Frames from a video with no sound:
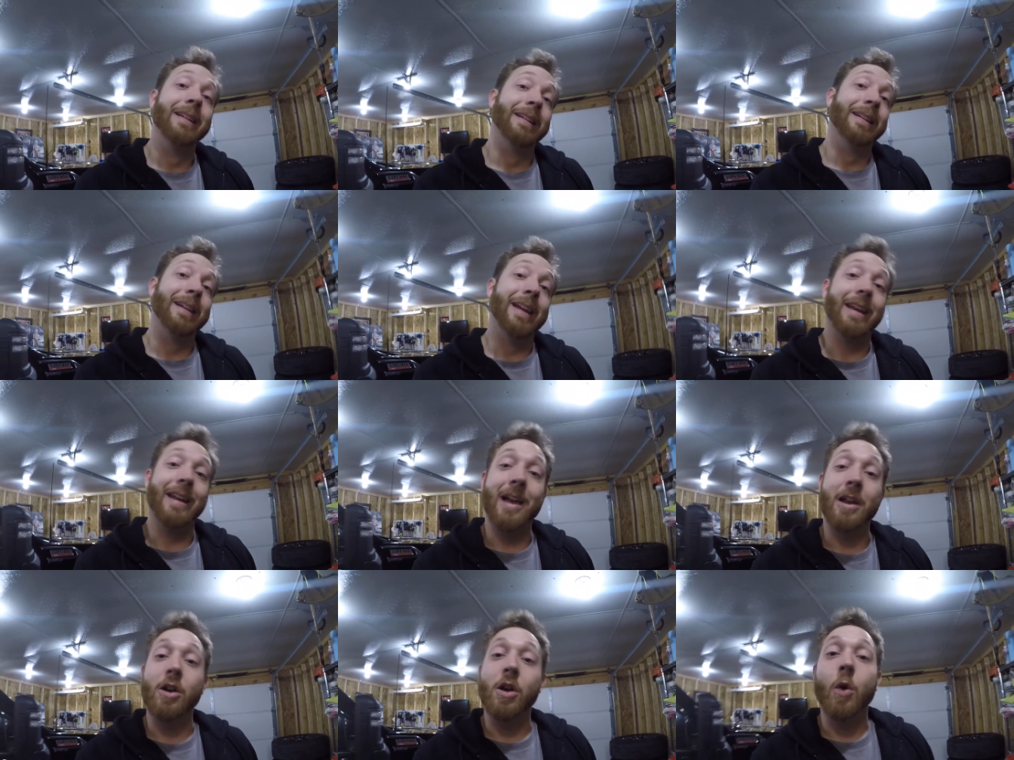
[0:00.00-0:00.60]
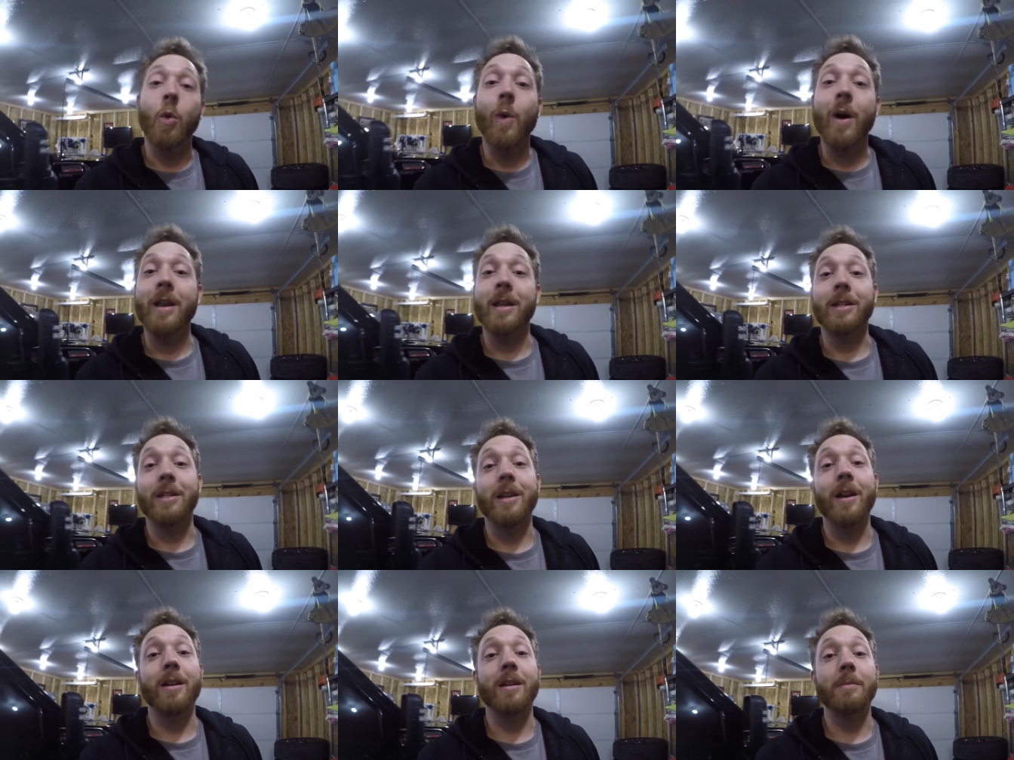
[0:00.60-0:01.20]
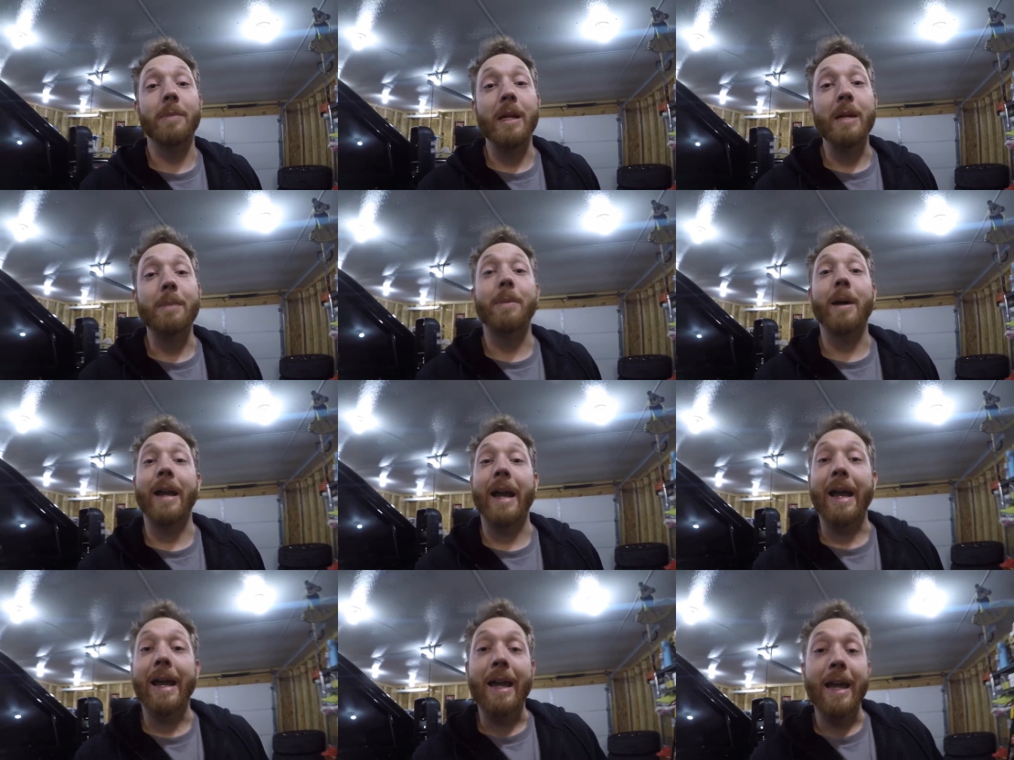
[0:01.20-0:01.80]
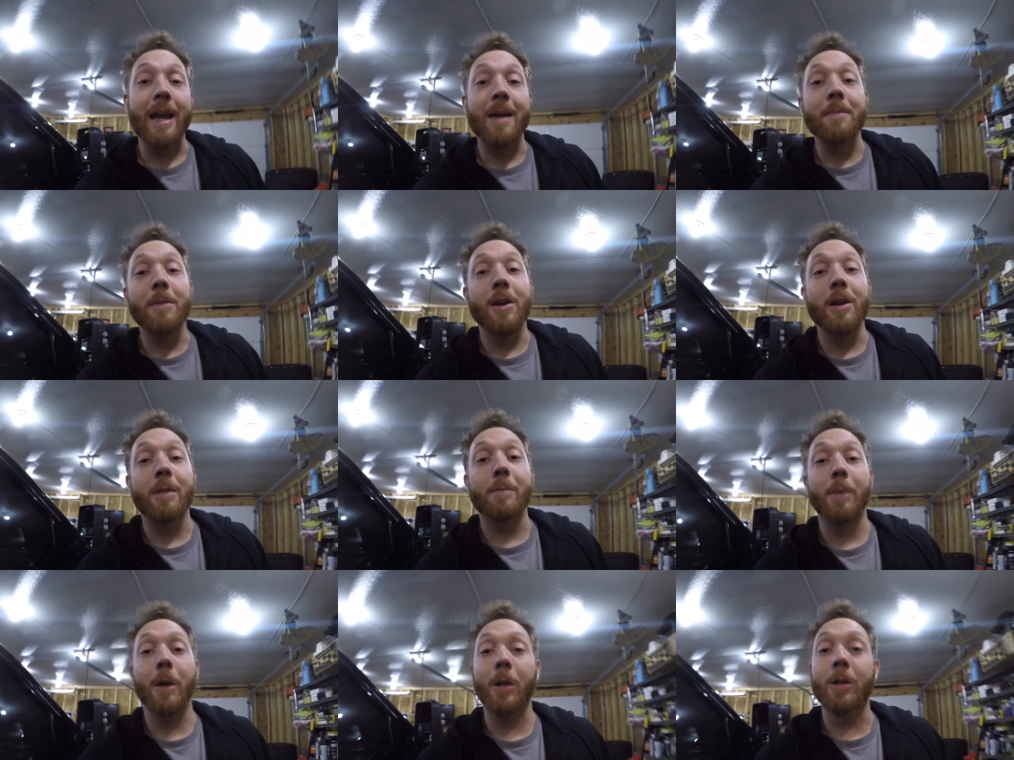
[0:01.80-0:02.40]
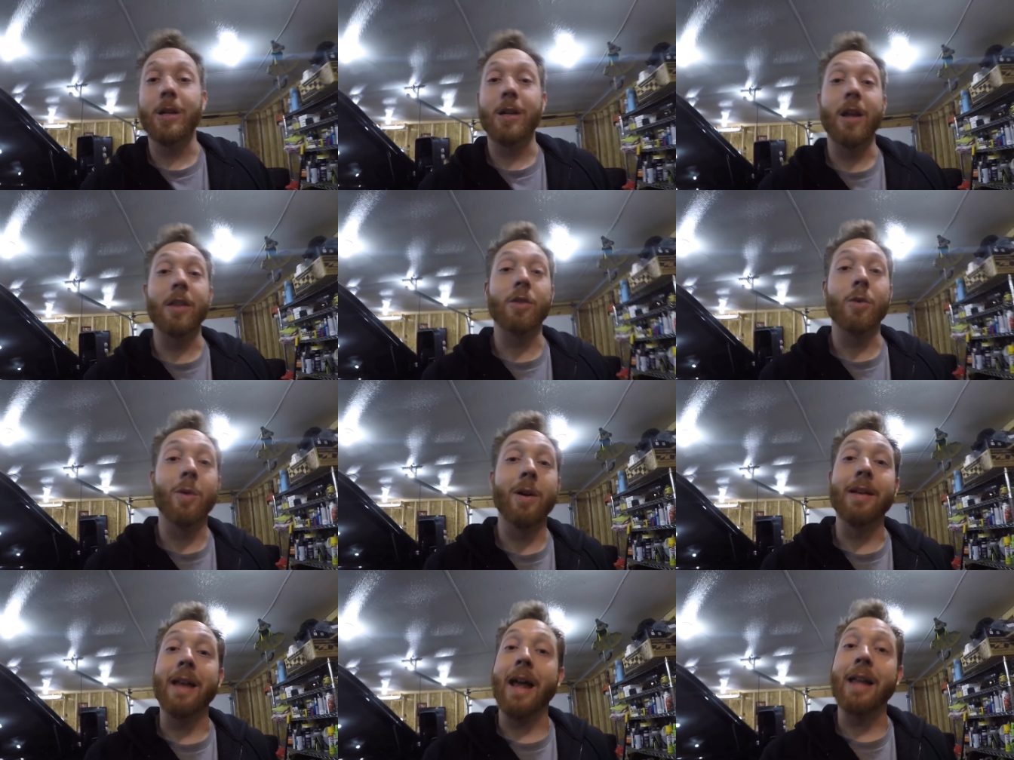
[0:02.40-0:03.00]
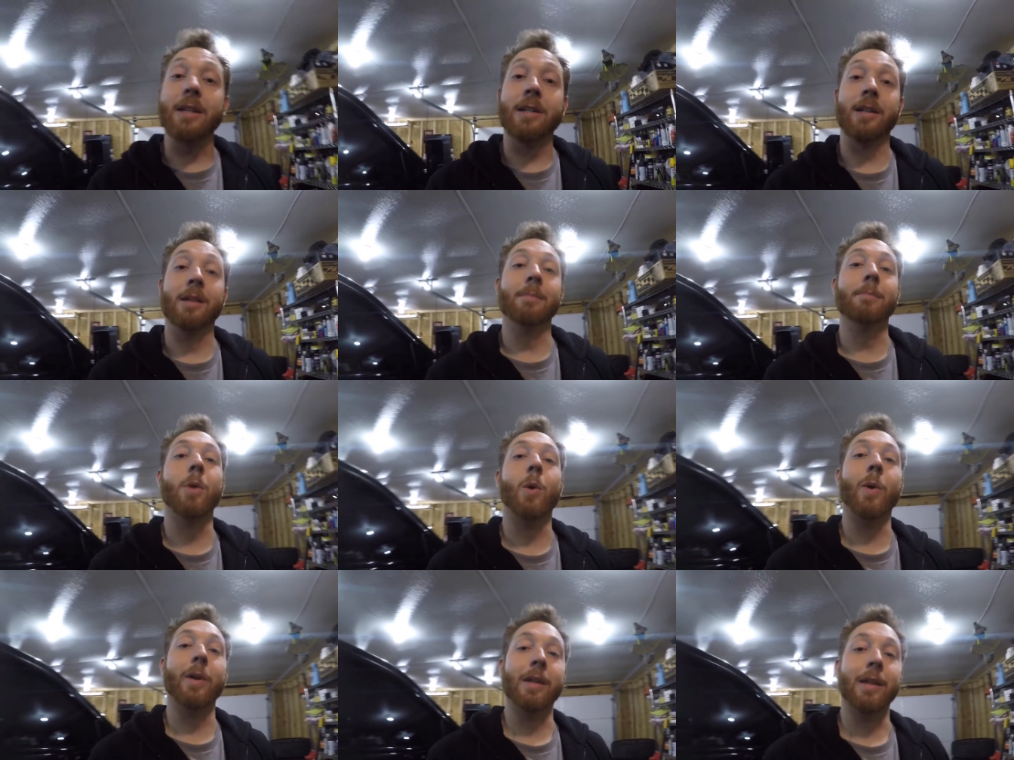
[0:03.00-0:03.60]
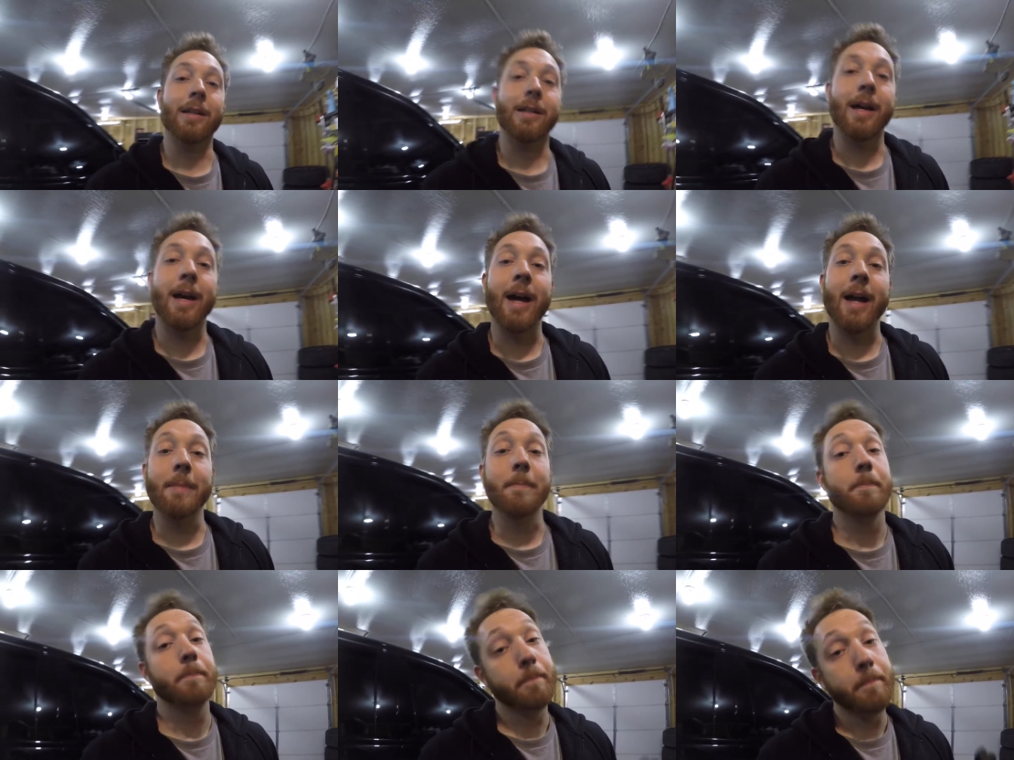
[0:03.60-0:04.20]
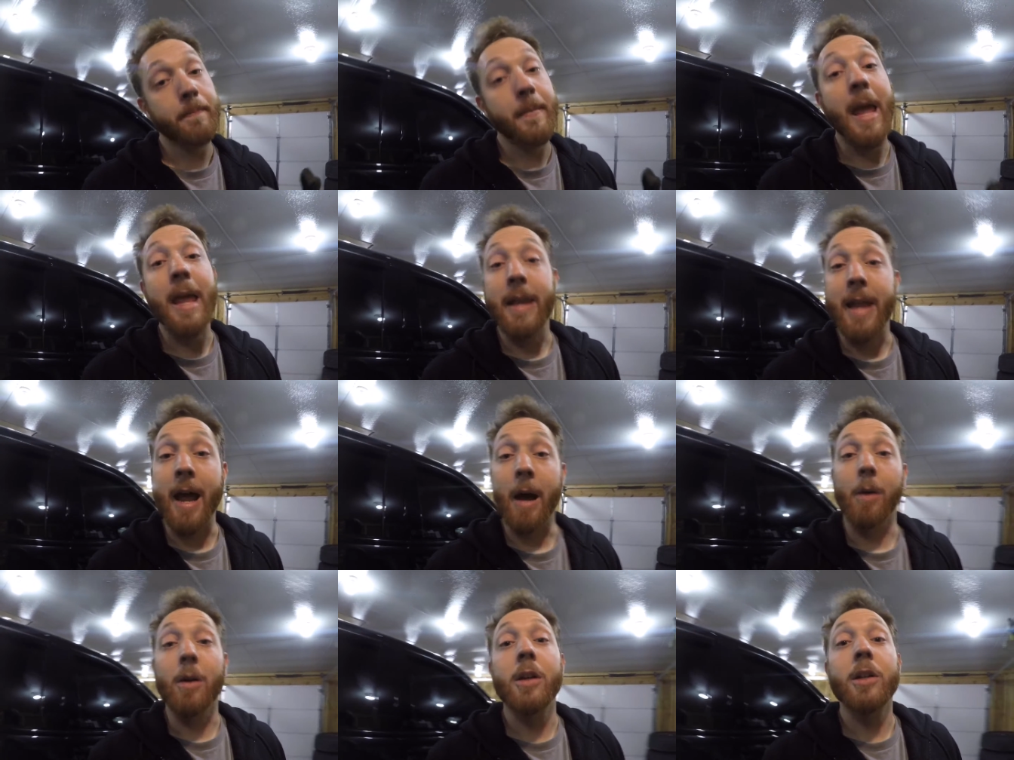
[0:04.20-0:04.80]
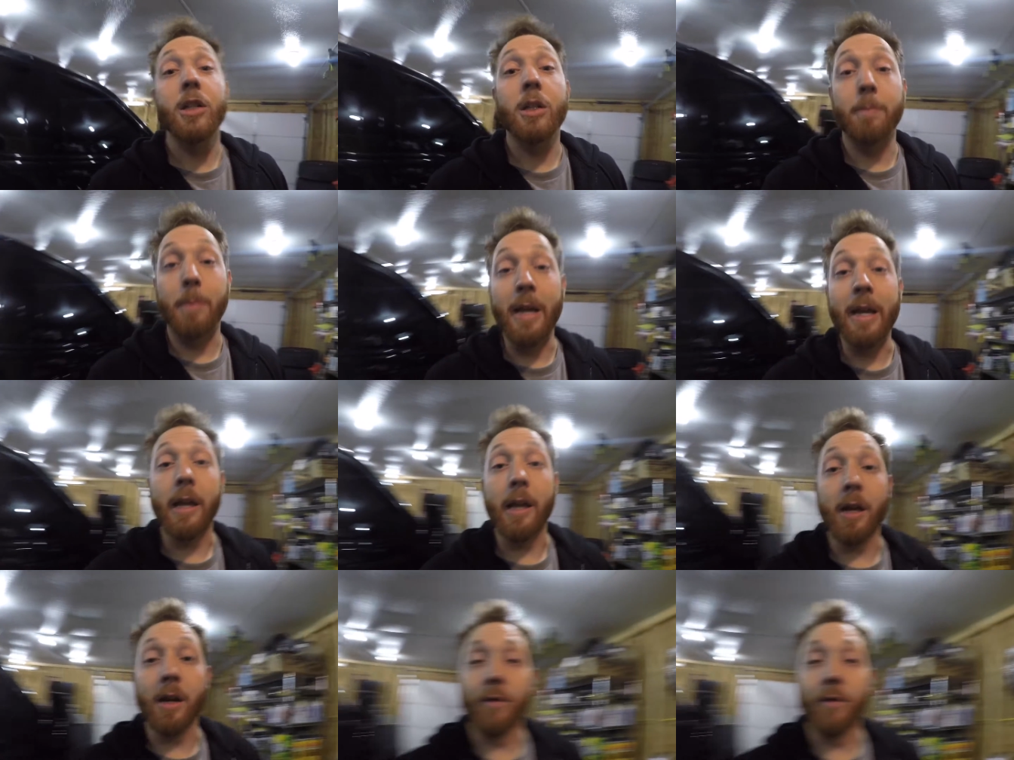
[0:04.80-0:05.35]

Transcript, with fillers: and I don't know when it's going to be, but I am going to build another one at some point in time. Now, speaking of